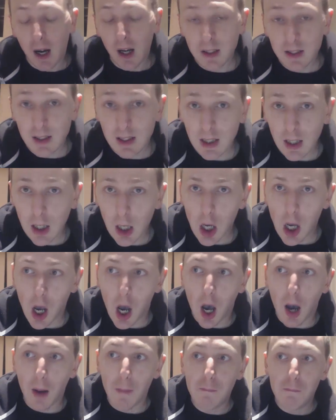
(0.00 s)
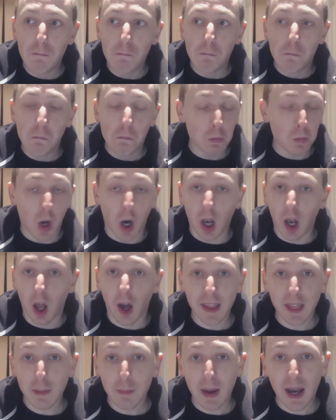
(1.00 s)
But I
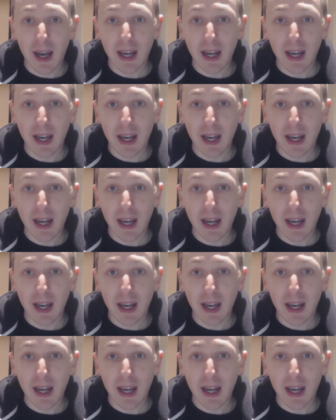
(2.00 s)
like the